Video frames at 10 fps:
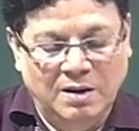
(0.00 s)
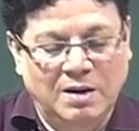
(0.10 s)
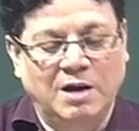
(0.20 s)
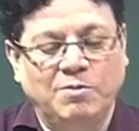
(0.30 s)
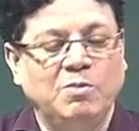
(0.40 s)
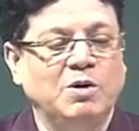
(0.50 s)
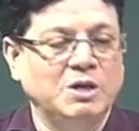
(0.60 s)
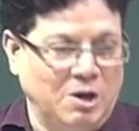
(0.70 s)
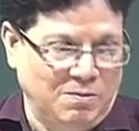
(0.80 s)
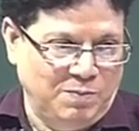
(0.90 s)
double bond
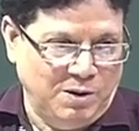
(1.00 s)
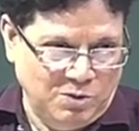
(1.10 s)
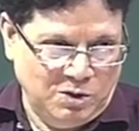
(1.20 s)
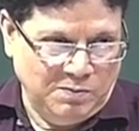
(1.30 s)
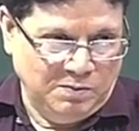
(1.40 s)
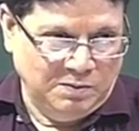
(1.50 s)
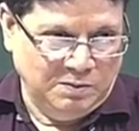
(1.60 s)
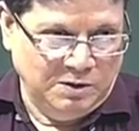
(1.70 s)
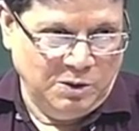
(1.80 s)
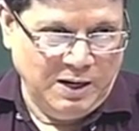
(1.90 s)
compound.
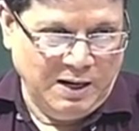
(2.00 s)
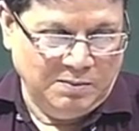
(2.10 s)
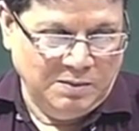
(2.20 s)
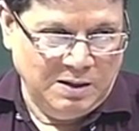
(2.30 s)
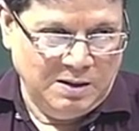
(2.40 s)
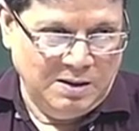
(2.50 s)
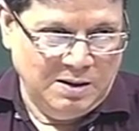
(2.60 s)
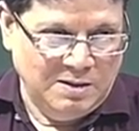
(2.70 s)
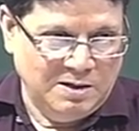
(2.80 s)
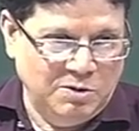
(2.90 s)
Okay.
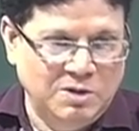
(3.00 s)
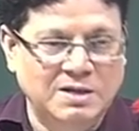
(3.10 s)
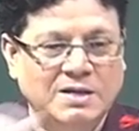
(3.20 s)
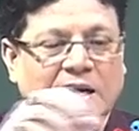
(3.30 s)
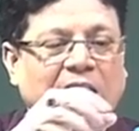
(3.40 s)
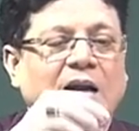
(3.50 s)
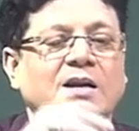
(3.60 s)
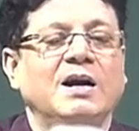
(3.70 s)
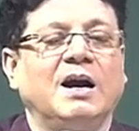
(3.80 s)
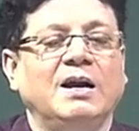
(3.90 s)
Suppose this is an
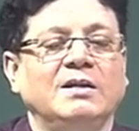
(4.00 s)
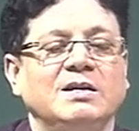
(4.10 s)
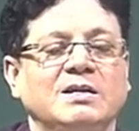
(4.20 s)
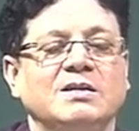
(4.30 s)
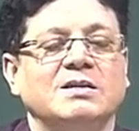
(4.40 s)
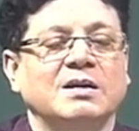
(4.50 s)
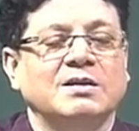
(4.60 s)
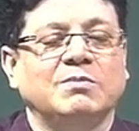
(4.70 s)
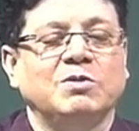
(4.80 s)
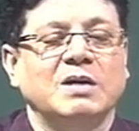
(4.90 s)
aldehyde, this is suppose